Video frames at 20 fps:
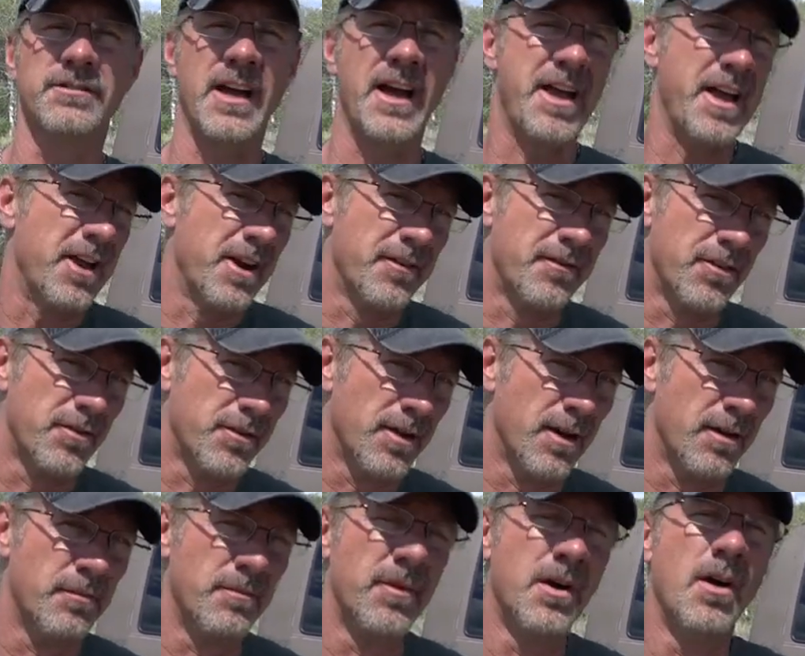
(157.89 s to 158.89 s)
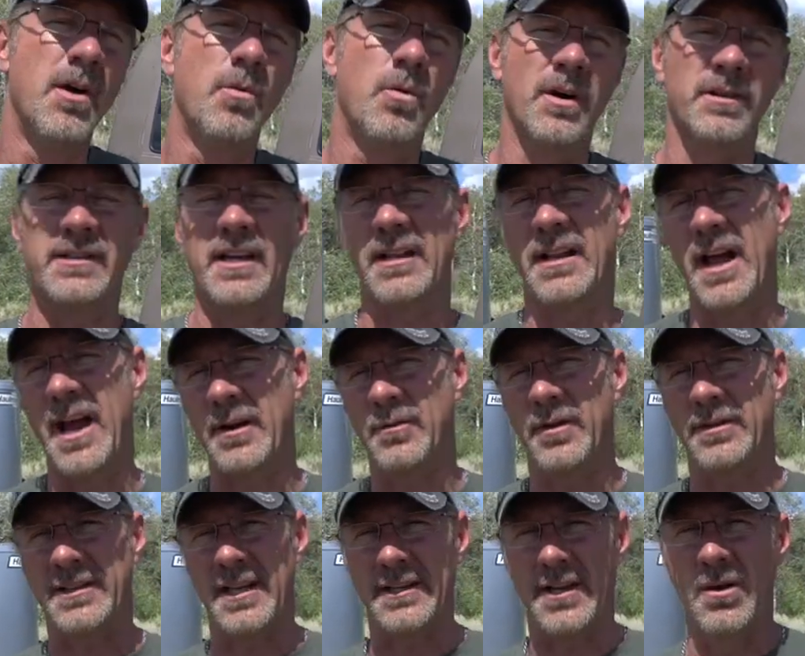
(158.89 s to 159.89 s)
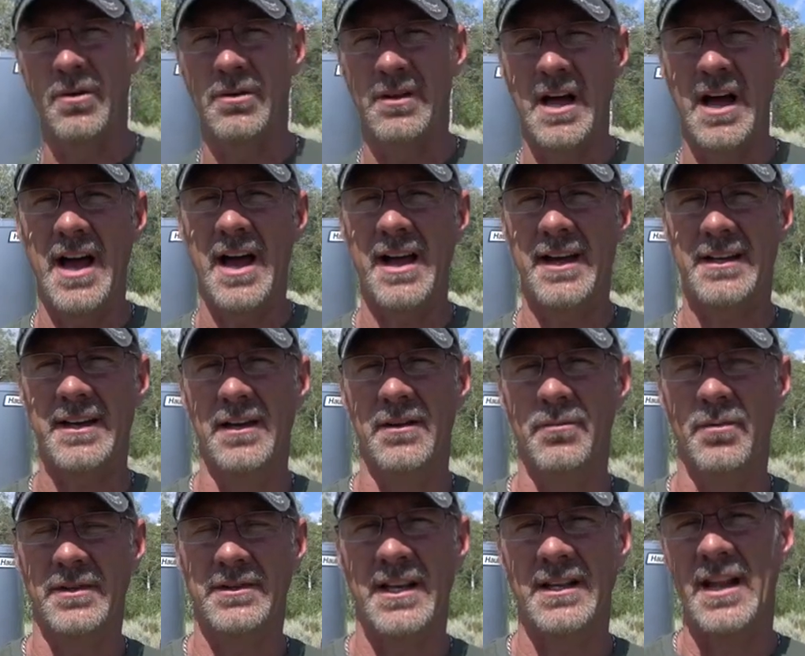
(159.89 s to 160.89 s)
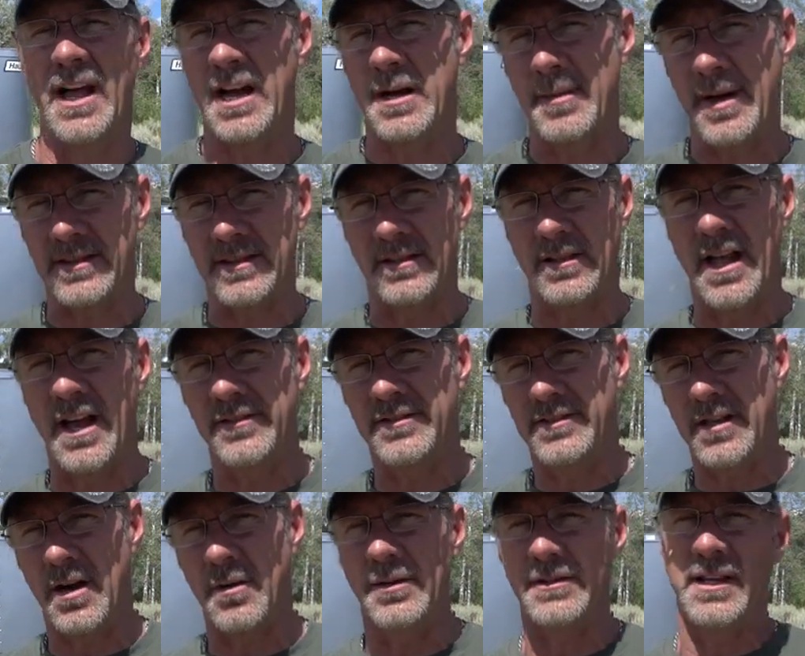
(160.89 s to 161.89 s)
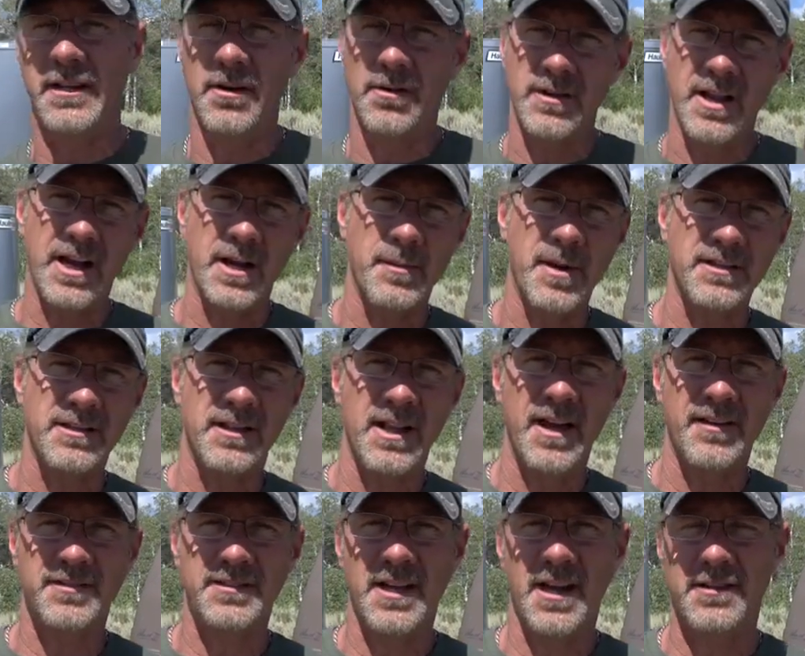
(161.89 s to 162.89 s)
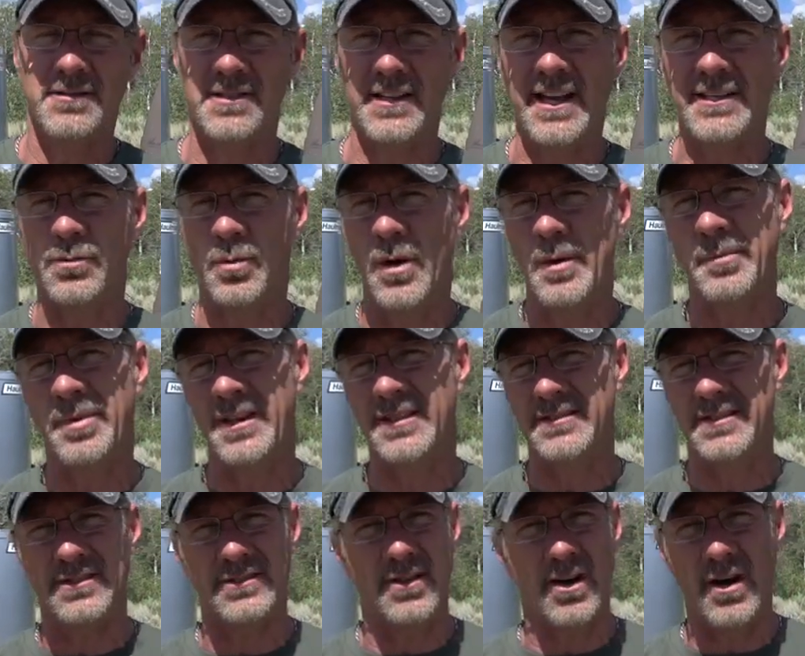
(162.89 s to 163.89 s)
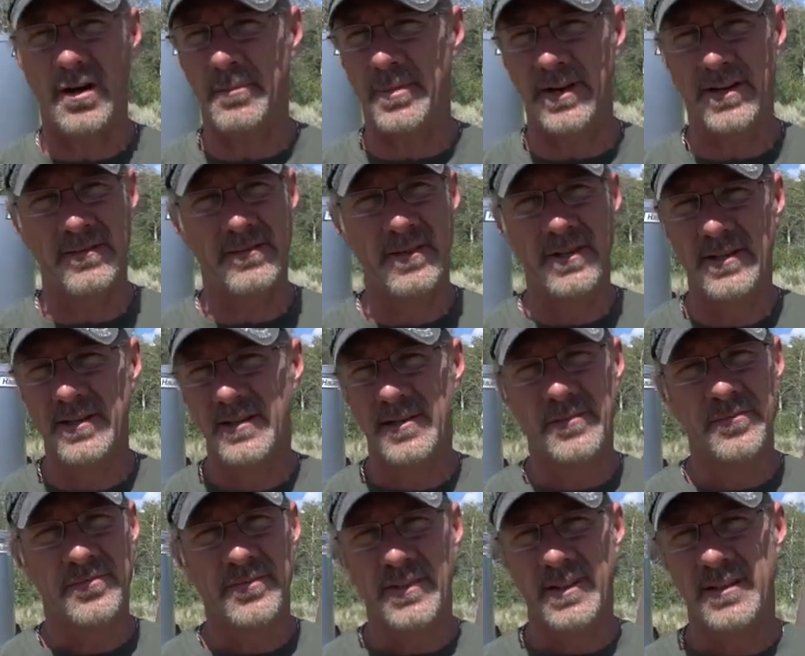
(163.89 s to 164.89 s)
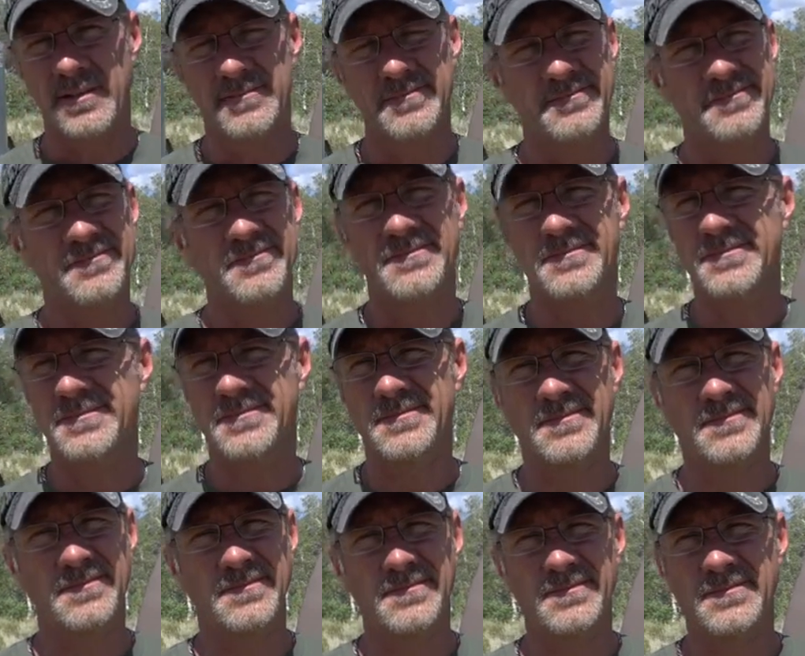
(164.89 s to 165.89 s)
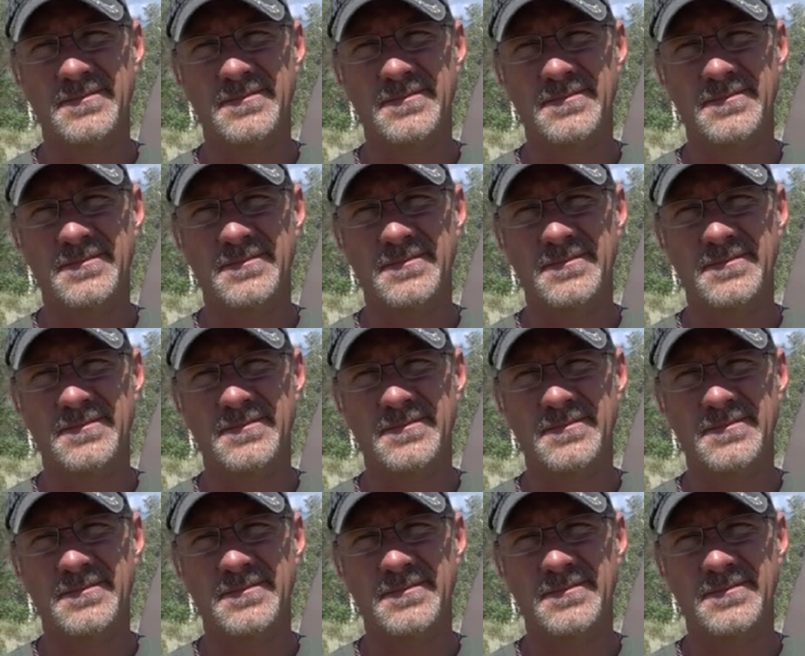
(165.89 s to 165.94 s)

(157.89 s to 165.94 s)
I interview them, what they like, what they don't like, and what they like about the lifestyle, what they don't like about the lifestyle. So that's one place to start. But yeah, I would definitely check out some